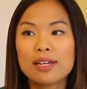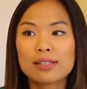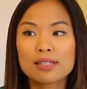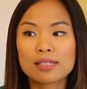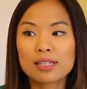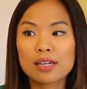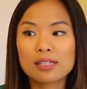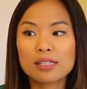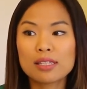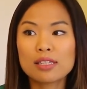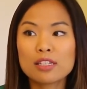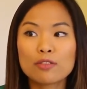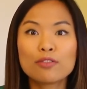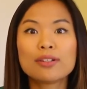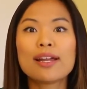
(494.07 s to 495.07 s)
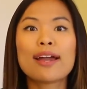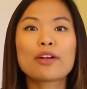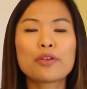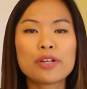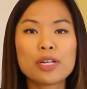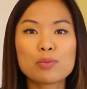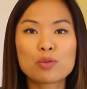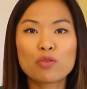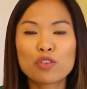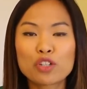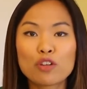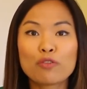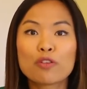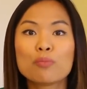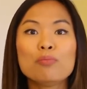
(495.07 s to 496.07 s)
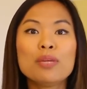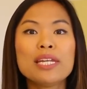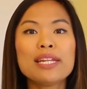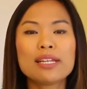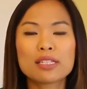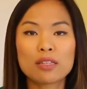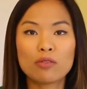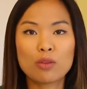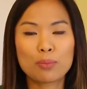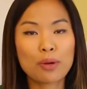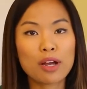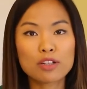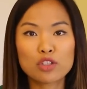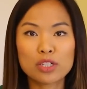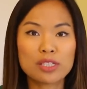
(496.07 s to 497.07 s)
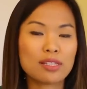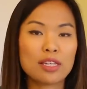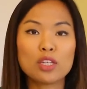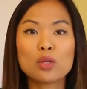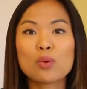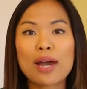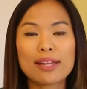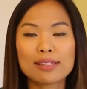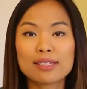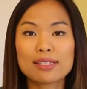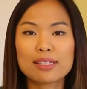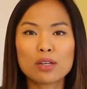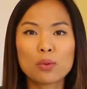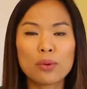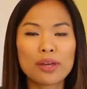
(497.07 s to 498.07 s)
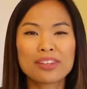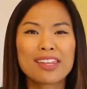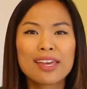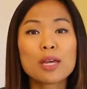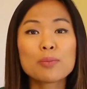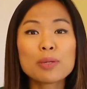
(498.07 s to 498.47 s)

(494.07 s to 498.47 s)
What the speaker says: discuss the different acronyms for different meanings of the projects that you had to deal with.